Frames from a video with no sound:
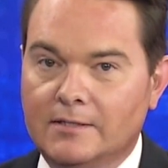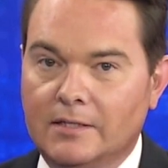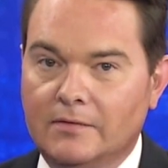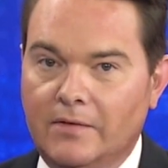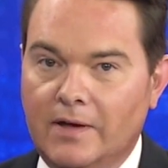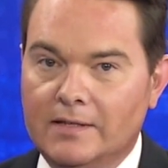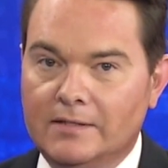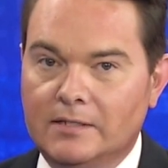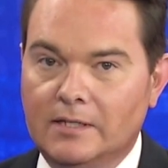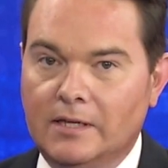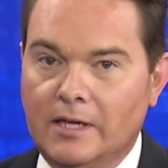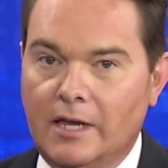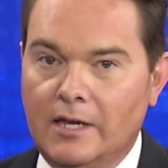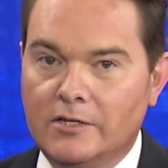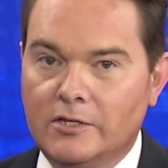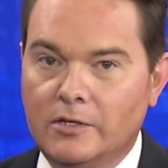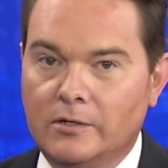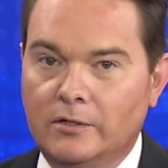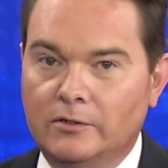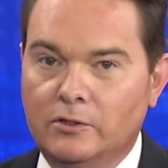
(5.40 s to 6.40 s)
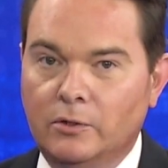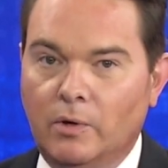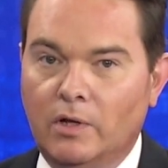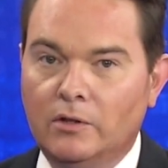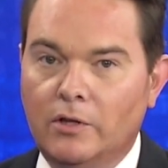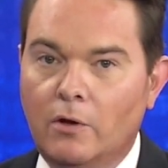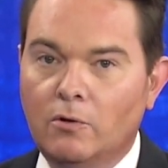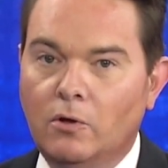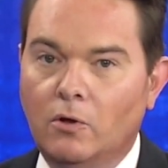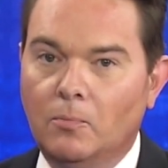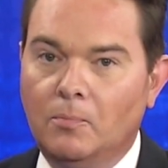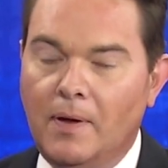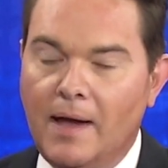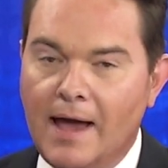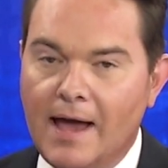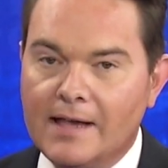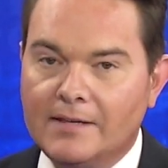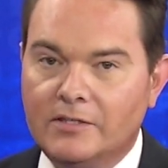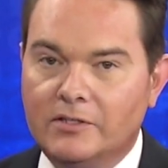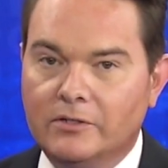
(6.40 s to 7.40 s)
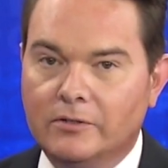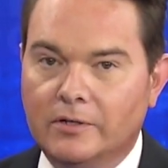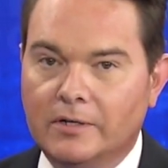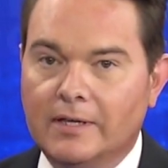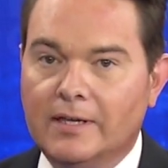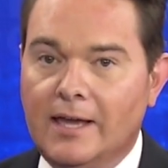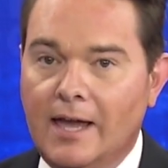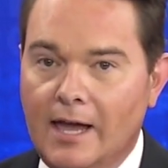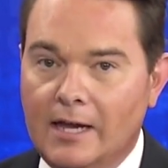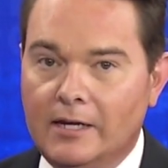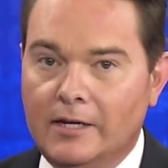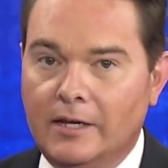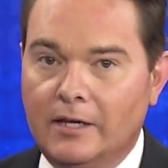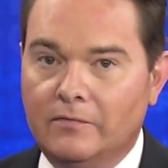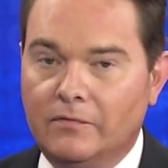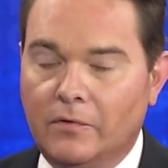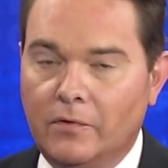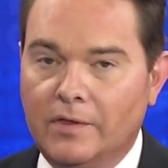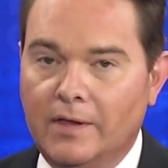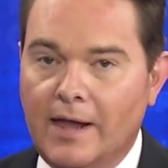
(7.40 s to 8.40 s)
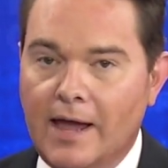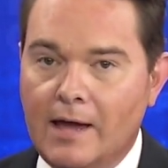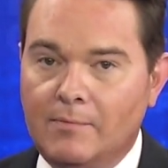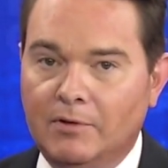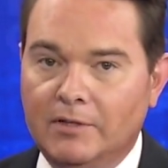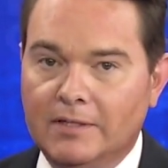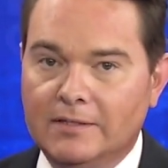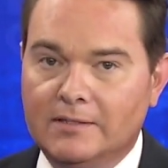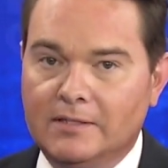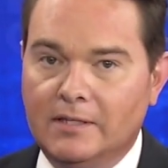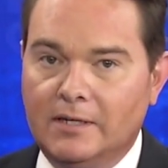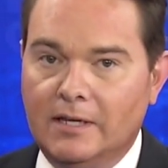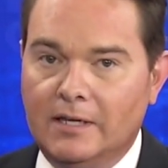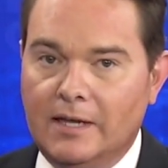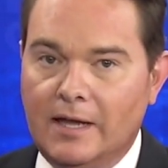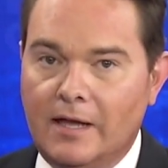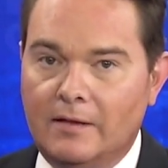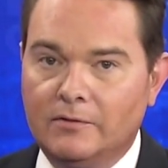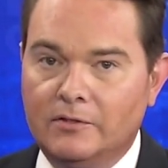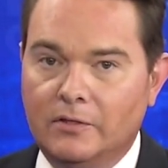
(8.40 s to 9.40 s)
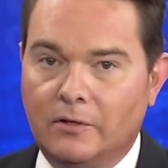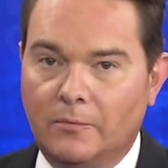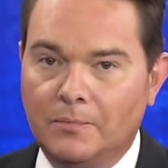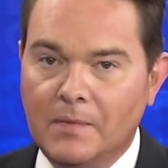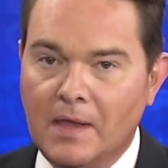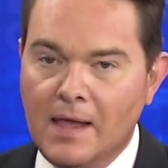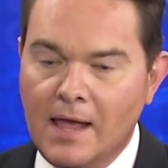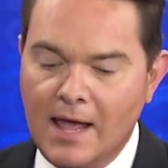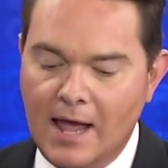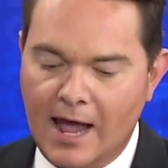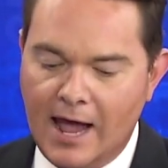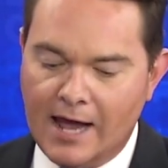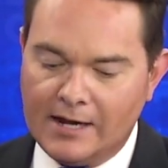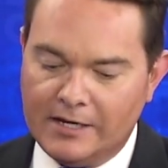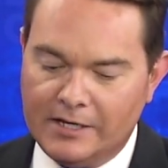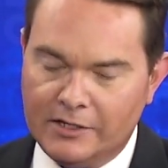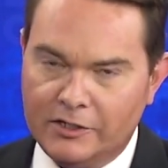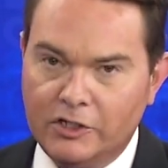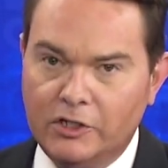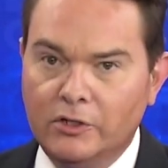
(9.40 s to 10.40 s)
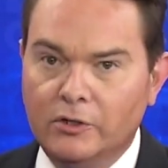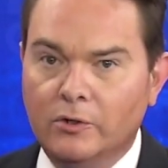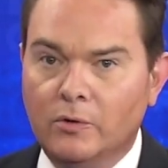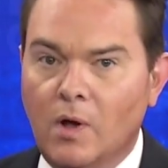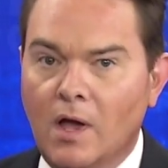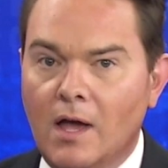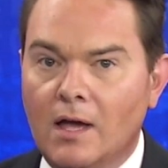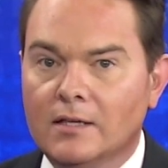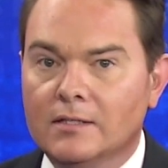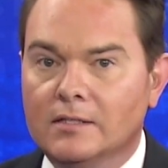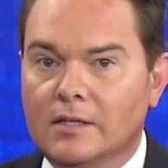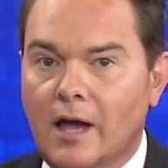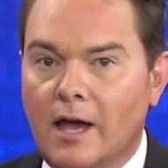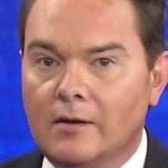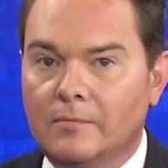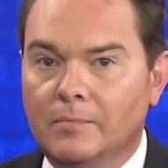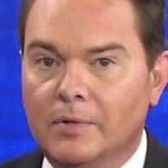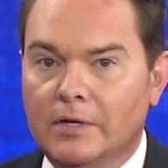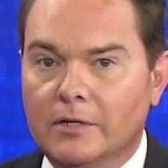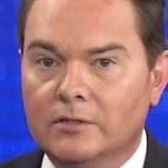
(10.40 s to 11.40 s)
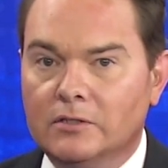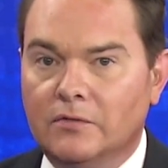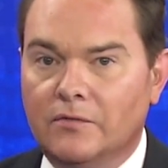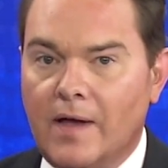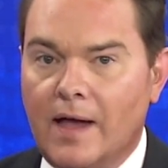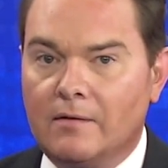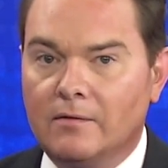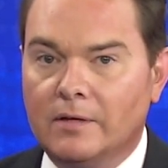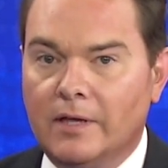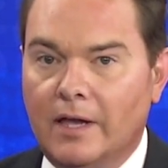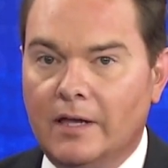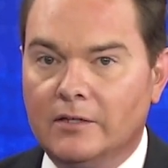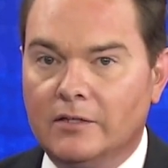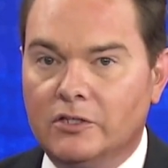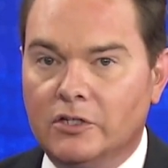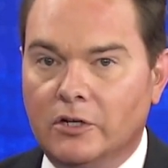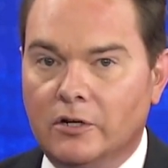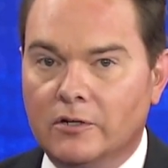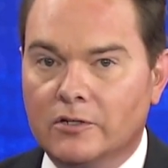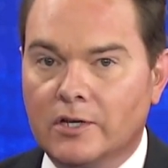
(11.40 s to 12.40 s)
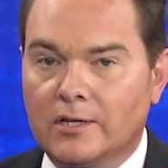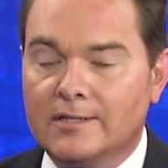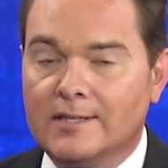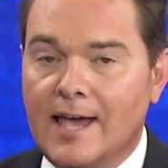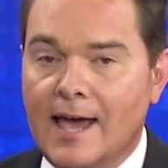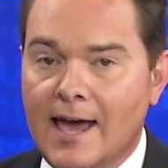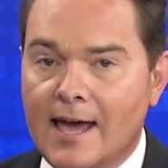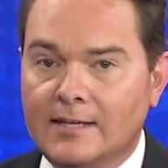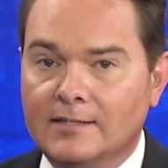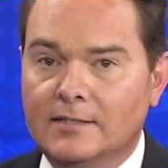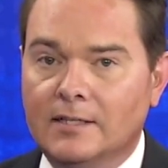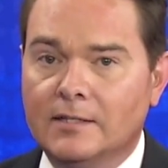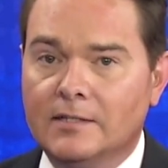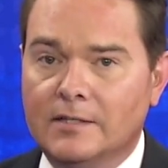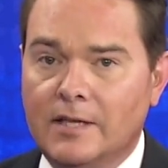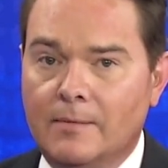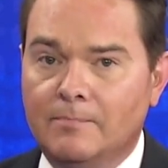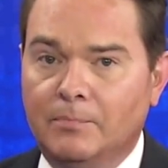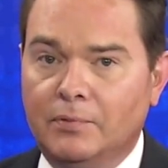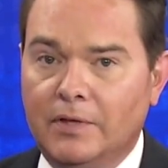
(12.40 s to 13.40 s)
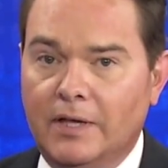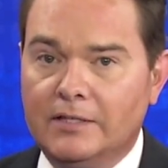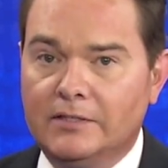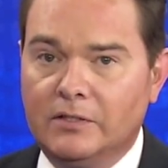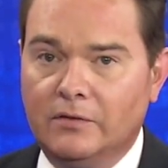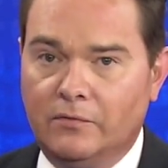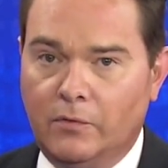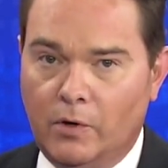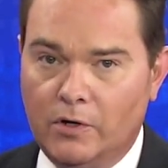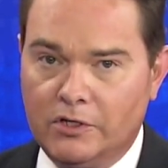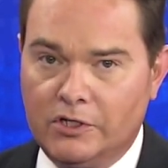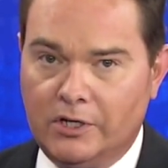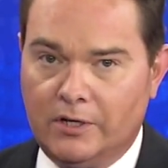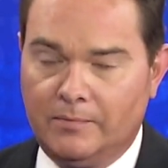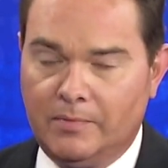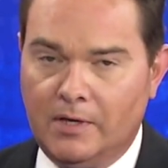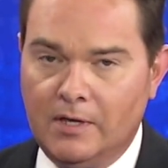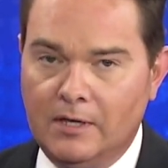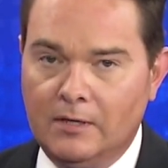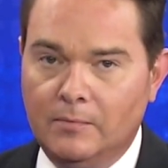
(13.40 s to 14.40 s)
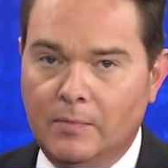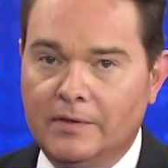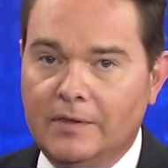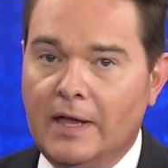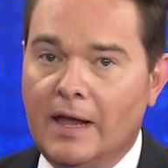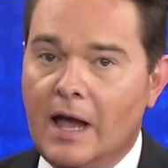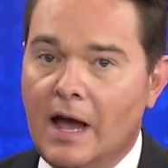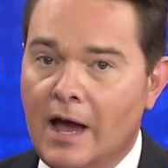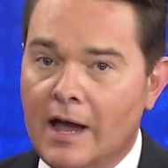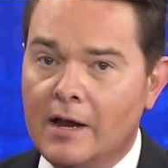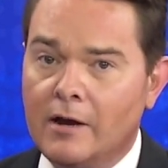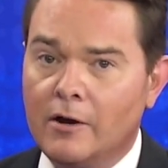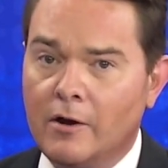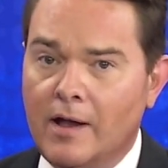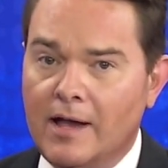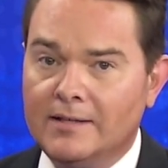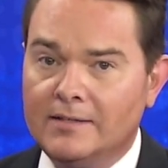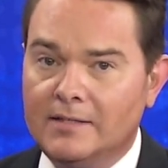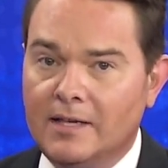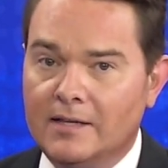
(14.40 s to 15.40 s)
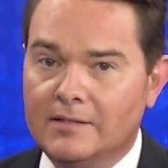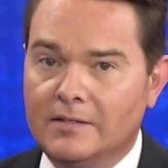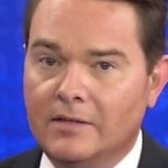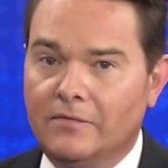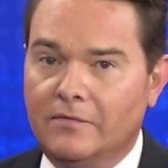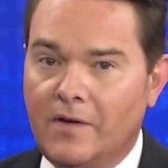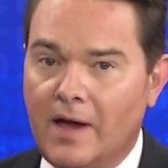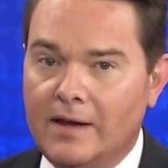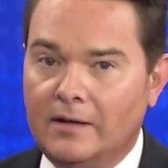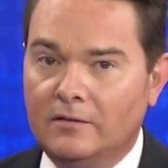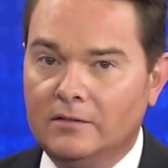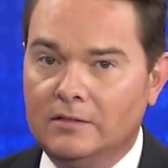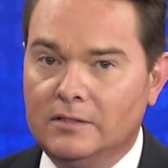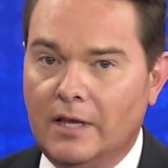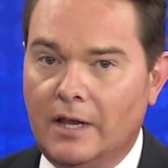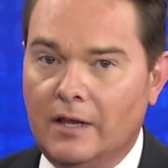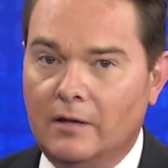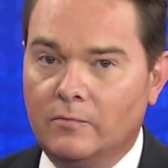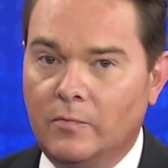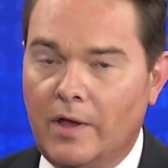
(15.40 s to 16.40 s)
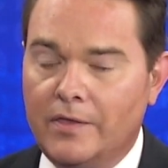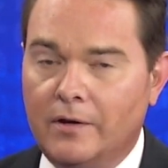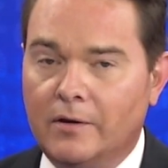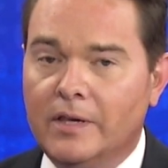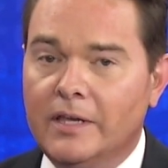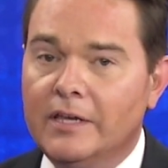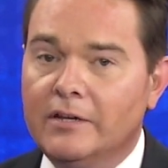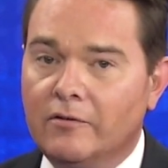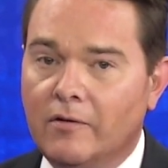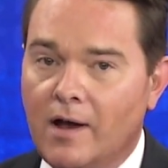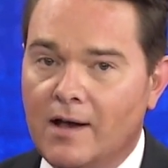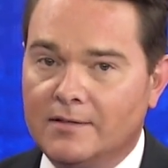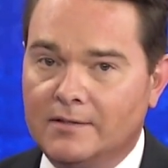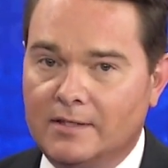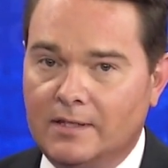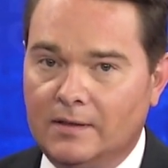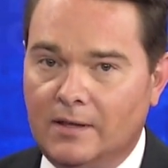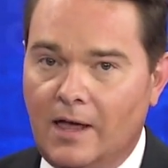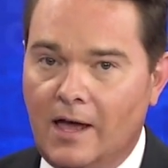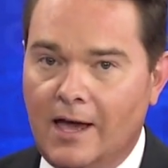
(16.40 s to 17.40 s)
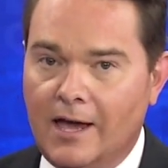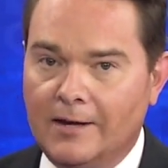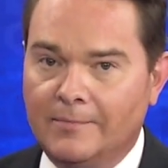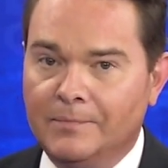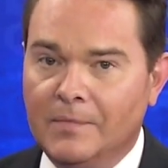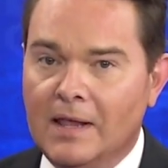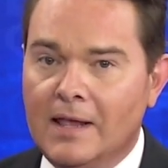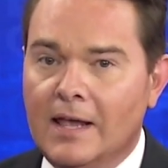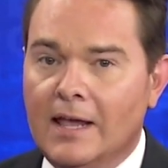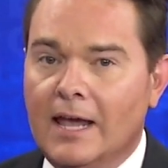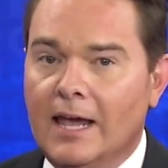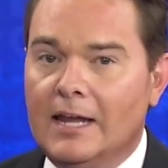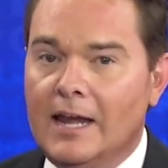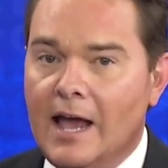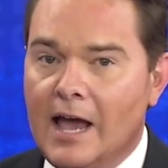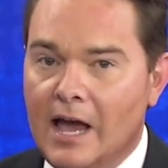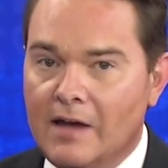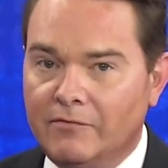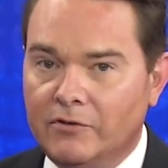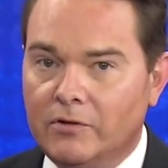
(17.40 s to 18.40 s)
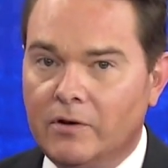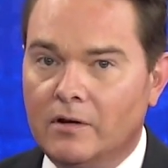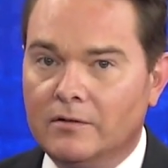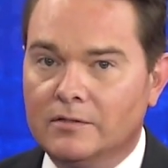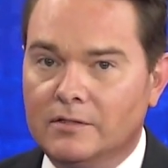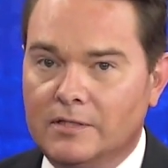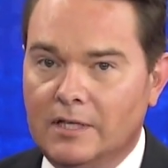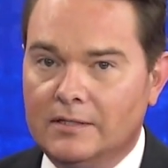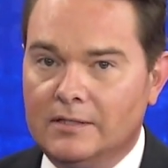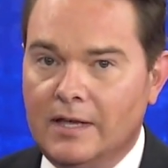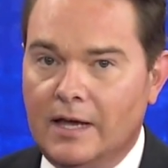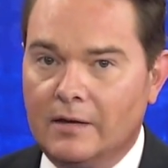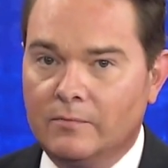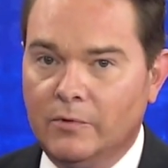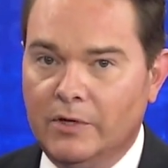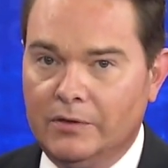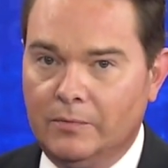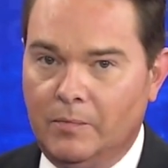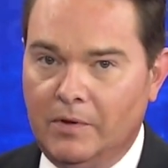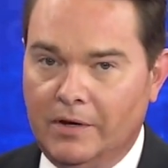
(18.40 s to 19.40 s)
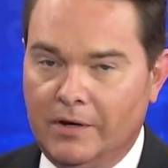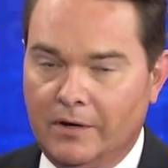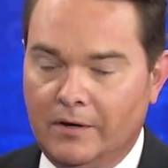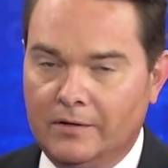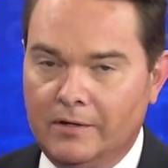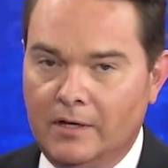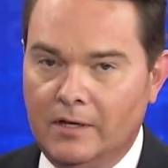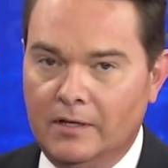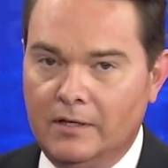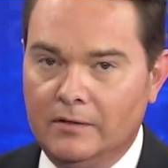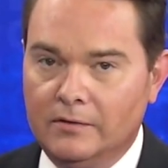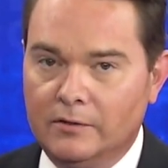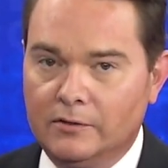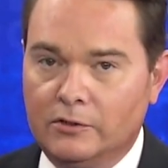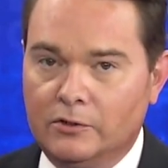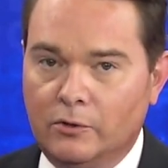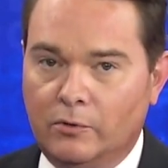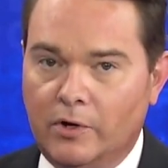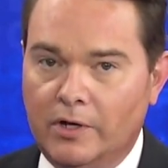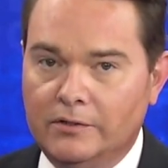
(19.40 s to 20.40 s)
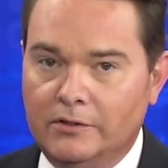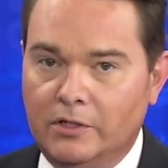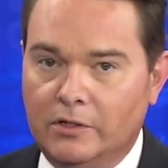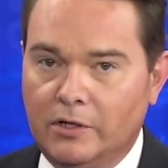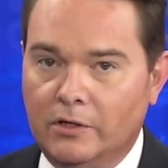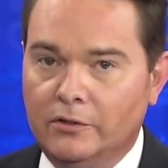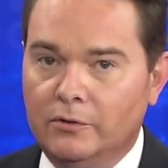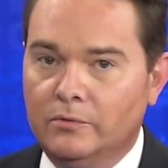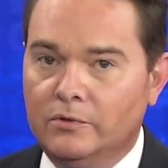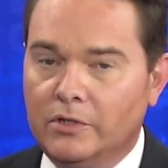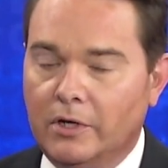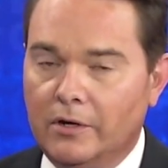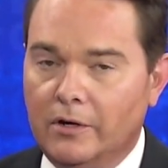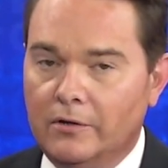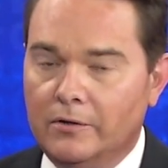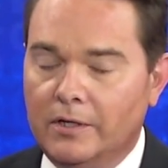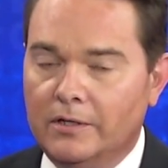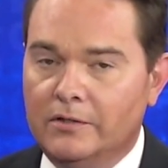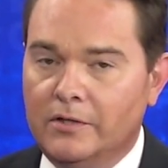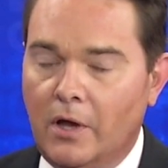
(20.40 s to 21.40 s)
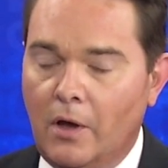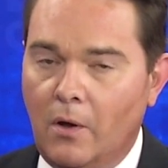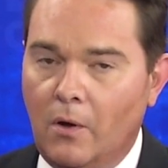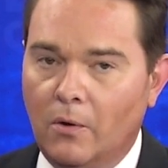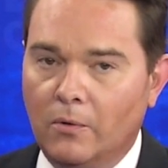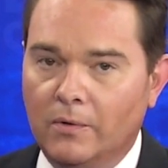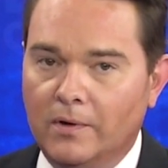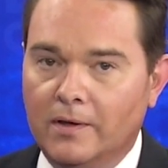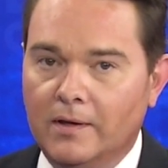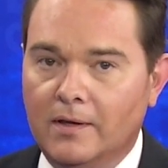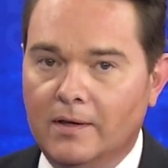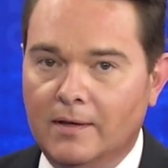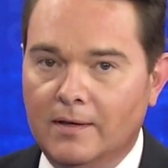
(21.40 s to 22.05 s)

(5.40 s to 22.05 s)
investigation into a local pastor and a candidate for the Abilene City Council. At issue, Scott Beard's Fountain Gate Church, a tax-exempt place of worship, but the IRS has the final say on whether he crossed the line. And after our sit-down with Beard, the story took a new turn and tone.